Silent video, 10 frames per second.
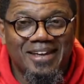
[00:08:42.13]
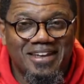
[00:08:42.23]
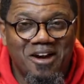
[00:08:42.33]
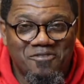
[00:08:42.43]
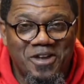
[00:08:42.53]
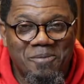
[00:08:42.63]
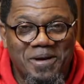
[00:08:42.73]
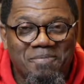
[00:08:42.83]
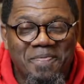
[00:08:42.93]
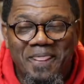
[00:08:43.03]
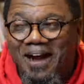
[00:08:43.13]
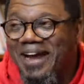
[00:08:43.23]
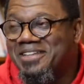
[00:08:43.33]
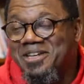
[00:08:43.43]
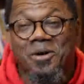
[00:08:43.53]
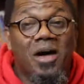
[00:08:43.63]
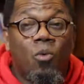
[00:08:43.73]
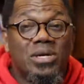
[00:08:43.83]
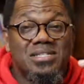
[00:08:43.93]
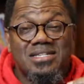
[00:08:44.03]
Y'all feel me? All right. So
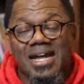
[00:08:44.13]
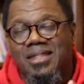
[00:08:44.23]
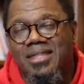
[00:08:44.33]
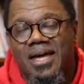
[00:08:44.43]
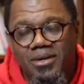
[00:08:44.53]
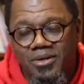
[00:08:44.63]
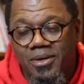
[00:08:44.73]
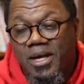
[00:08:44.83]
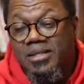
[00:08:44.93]
what's the second thing it'll do?